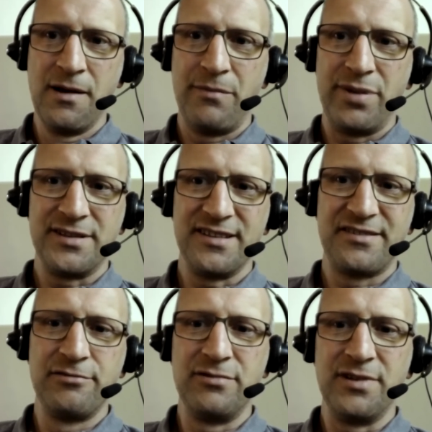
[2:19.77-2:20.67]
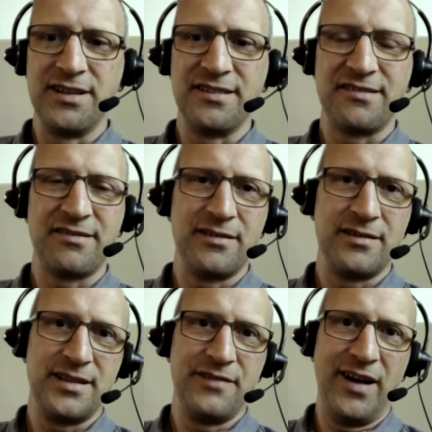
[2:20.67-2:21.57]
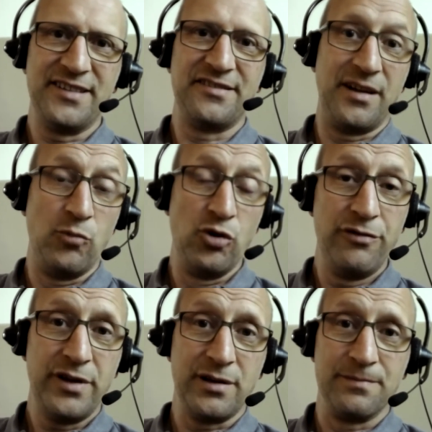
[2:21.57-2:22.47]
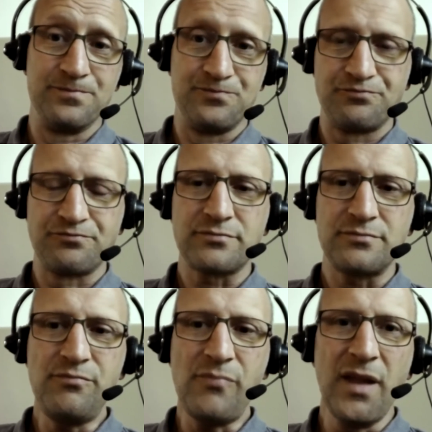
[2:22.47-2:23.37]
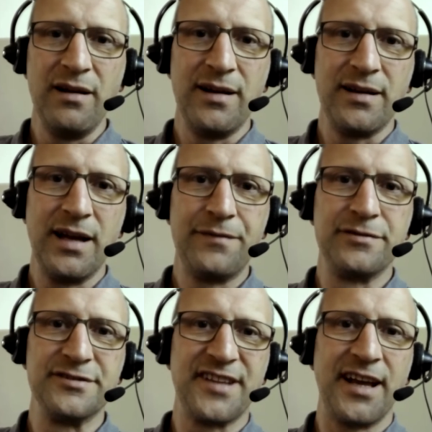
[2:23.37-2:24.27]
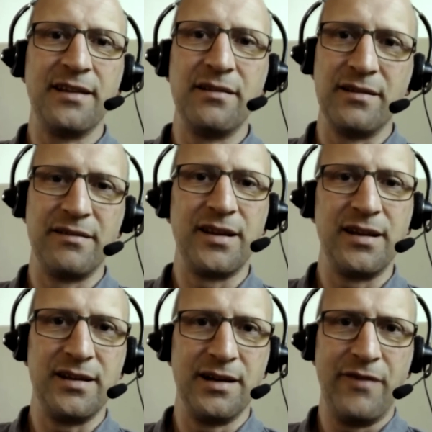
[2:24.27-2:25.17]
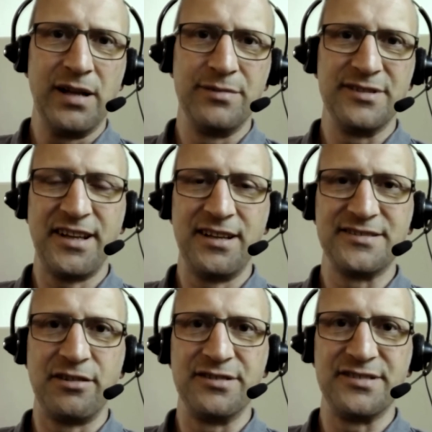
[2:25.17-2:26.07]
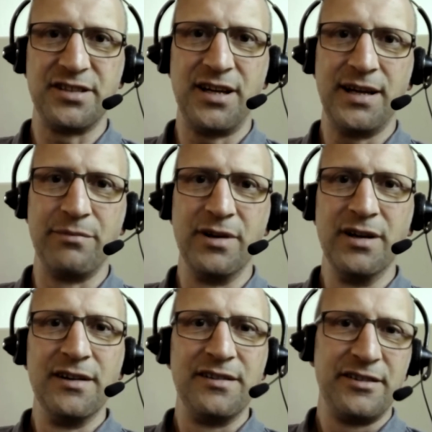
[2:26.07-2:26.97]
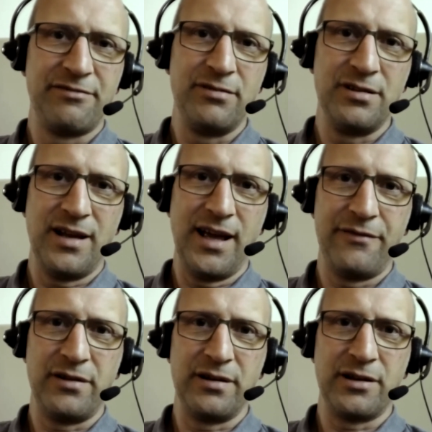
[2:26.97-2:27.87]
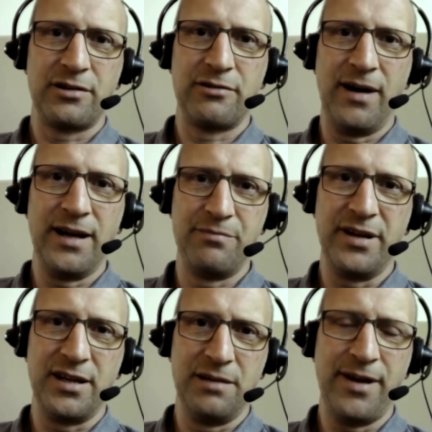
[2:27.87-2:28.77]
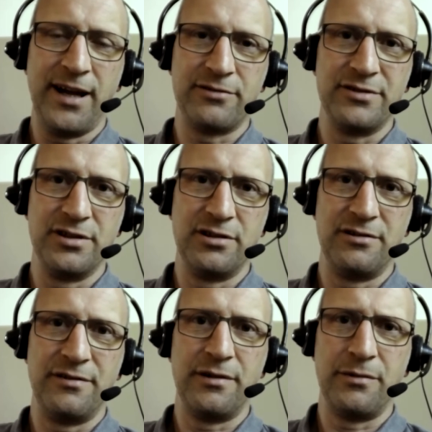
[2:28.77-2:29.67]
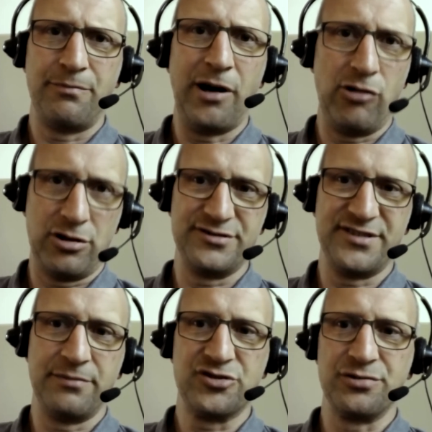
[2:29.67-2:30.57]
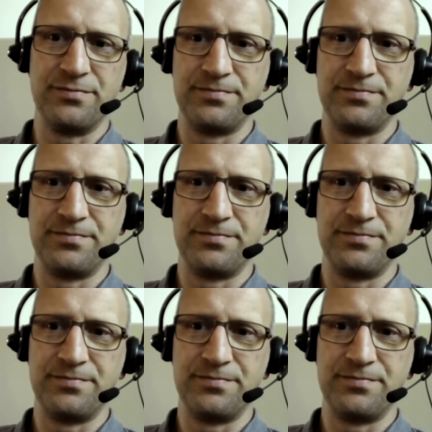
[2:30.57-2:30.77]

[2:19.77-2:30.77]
But as soon as devices are moving and have to scan the available cells all the time, this will have a quite big impact on your power consumption.